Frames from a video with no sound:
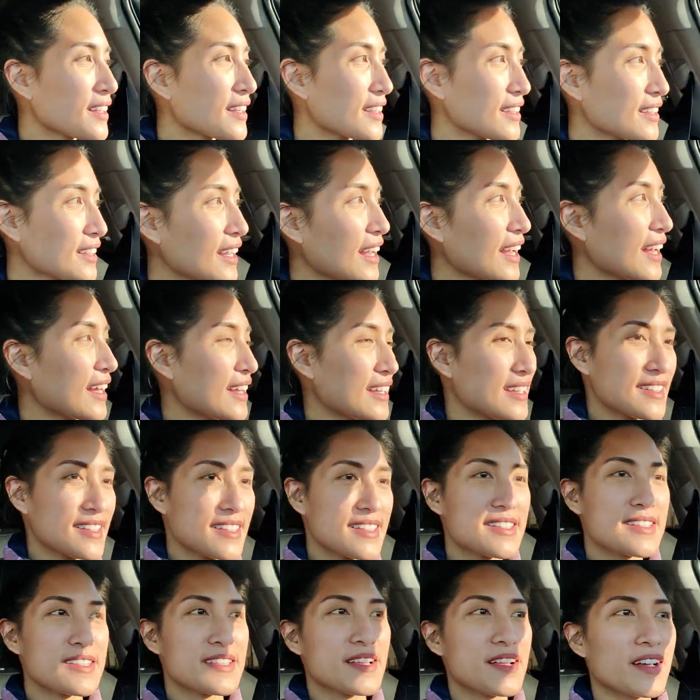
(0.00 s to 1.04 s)

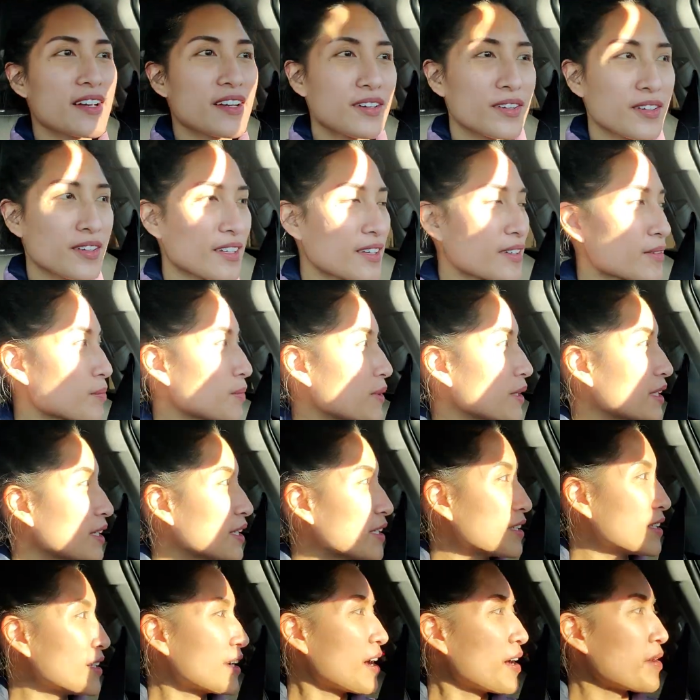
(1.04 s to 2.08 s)
yes,
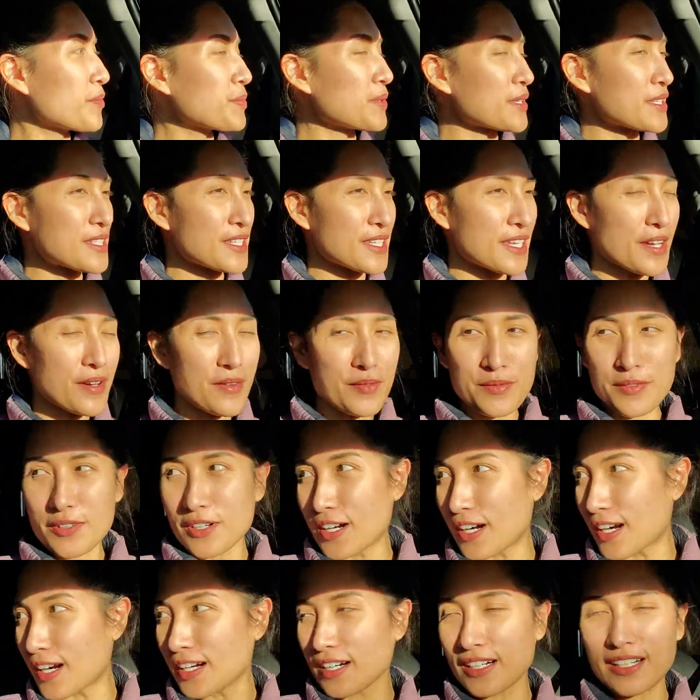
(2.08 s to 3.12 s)
been busy at
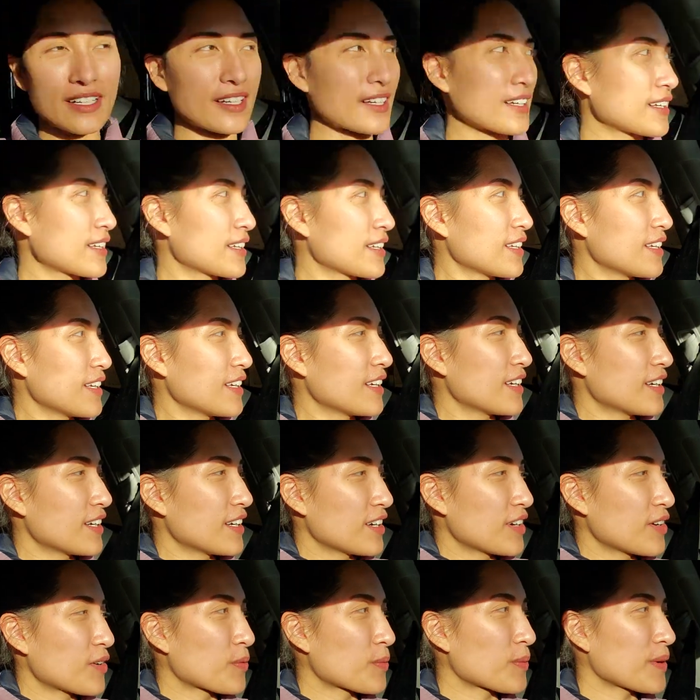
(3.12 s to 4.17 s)
work,
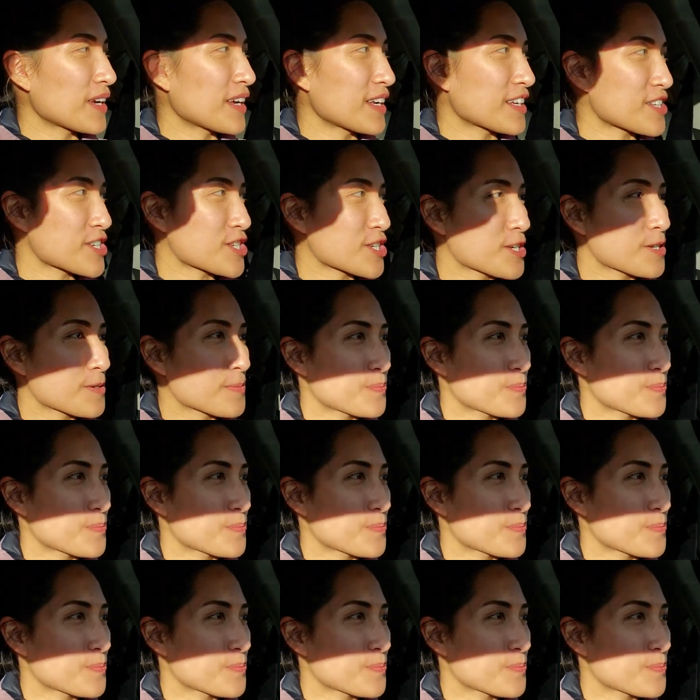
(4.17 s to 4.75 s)
which,